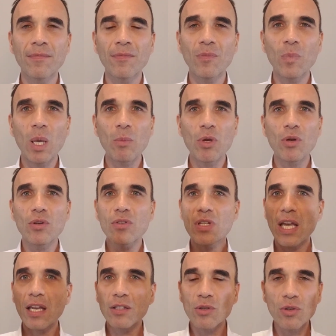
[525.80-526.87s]
Maybe you're
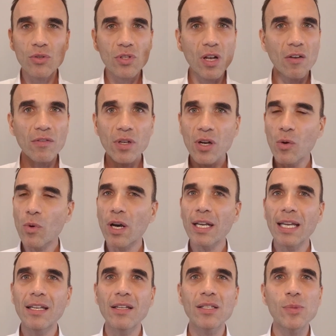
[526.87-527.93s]
saying to yourself, you know what,
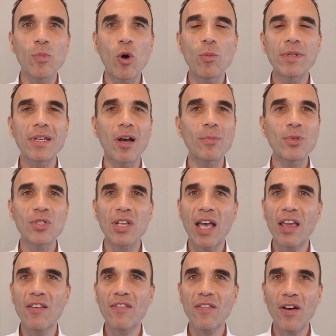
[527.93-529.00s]
in this moment I'm
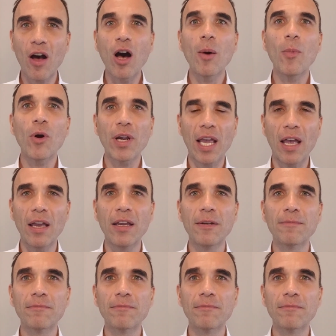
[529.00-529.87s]
safe, I'm okay.